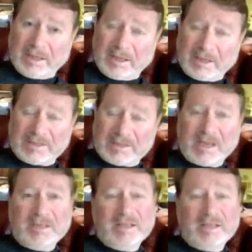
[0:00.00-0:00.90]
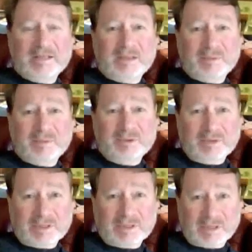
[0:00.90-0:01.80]
I decided to take this
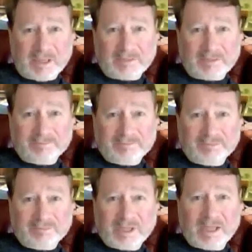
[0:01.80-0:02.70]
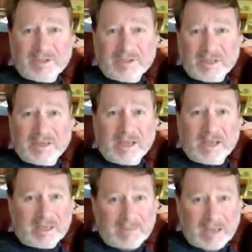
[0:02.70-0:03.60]
opportunity today to answer that
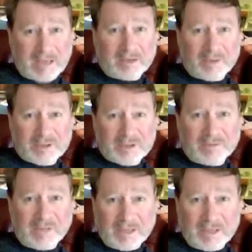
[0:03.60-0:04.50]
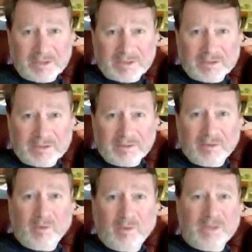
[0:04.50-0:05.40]
enigmatic question of the ages
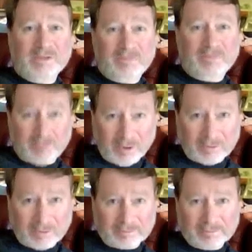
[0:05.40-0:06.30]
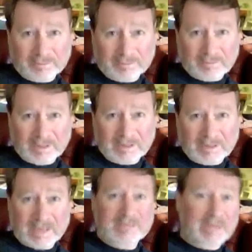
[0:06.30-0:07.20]
once and for all.
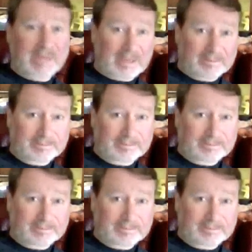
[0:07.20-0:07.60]
Let us begin.